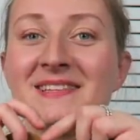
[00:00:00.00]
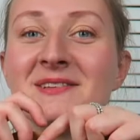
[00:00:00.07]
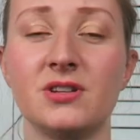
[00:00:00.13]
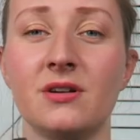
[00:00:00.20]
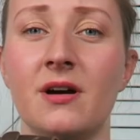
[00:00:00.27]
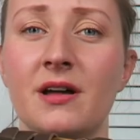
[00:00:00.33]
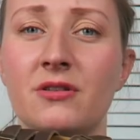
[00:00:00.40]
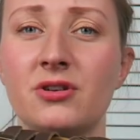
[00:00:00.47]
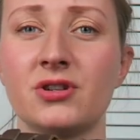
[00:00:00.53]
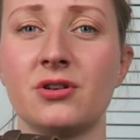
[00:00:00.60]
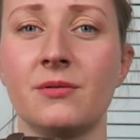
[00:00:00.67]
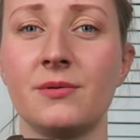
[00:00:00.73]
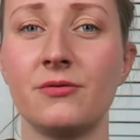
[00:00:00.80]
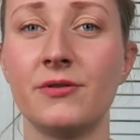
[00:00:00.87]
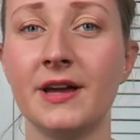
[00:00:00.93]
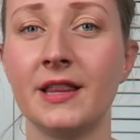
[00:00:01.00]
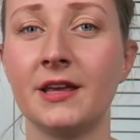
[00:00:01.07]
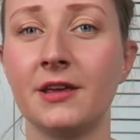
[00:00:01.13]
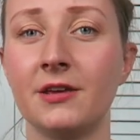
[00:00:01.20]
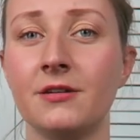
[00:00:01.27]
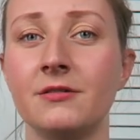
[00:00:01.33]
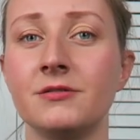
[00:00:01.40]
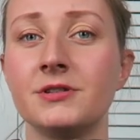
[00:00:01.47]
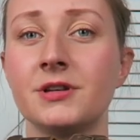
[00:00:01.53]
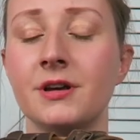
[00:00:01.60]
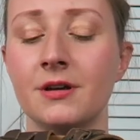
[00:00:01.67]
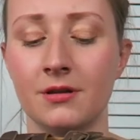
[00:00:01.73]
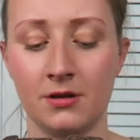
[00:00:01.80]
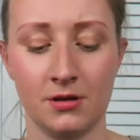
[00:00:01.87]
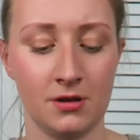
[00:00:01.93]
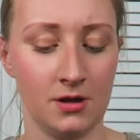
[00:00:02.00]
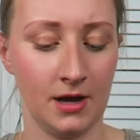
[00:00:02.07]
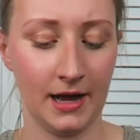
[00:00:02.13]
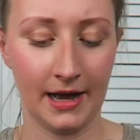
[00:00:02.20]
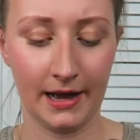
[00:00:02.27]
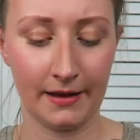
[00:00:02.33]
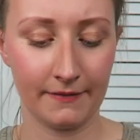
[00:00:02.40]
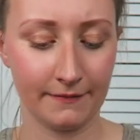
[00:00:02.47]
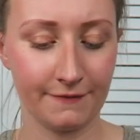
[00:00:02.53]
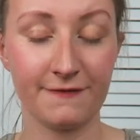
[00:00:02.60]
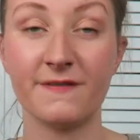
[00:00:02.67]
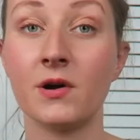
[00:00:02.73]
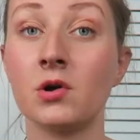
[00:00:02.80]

So I just thought it would be really cute to have